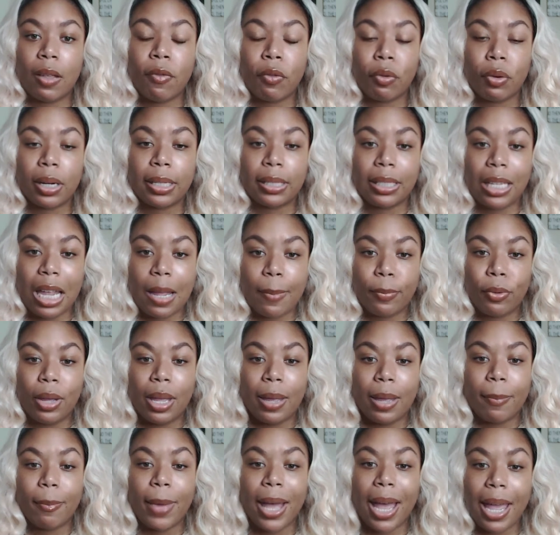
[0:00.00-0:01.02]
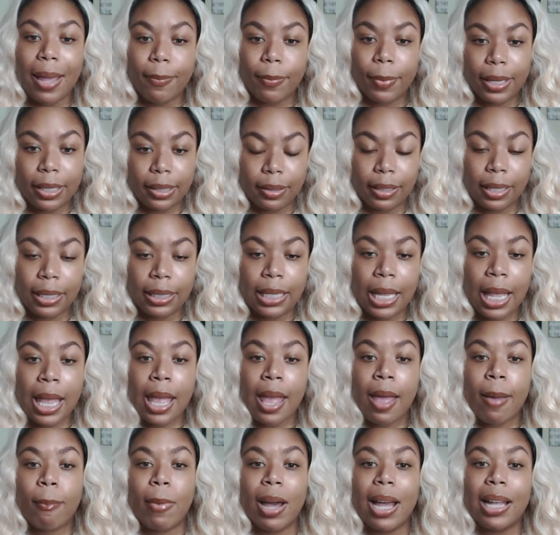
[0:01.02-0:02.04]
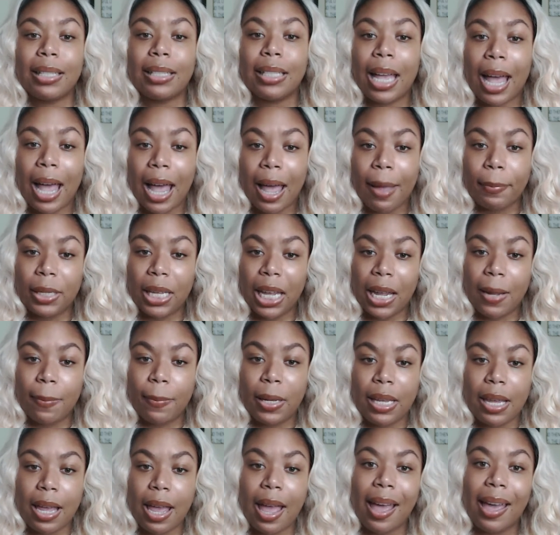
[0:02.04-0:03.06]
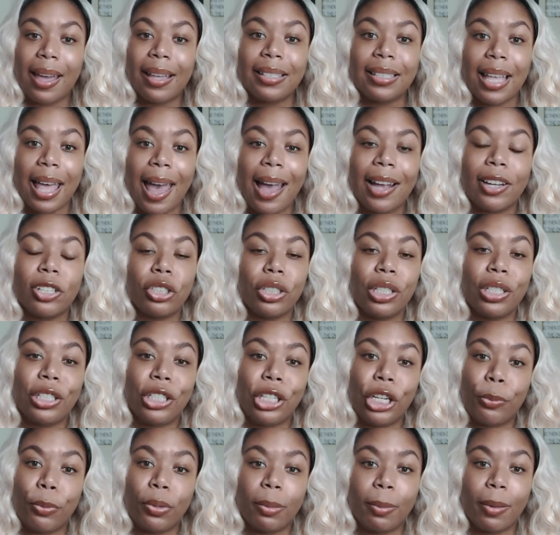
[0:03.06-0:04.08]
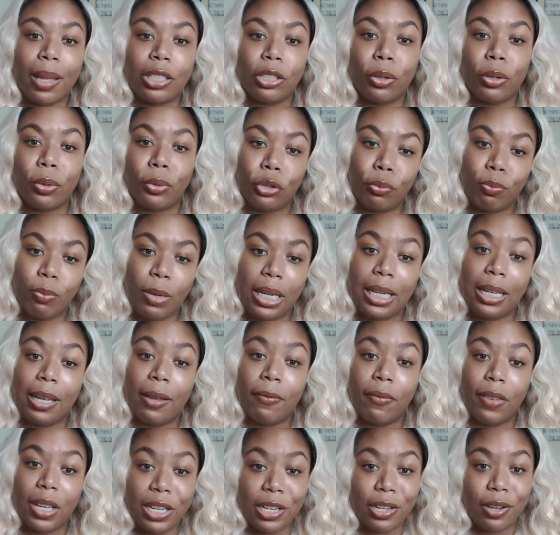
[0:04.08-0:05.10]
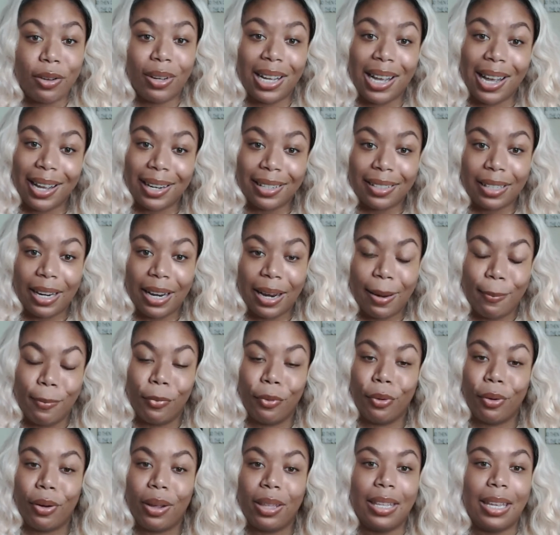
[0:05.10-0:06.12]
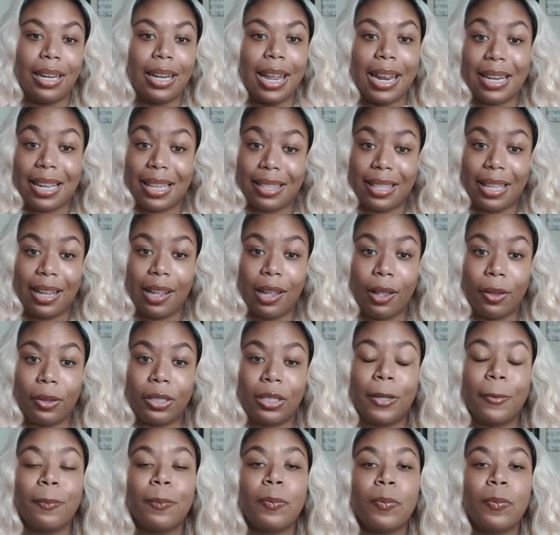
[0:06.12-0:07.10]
For example, in my business, my top KPIs actually deal with my social media video content more than anything else.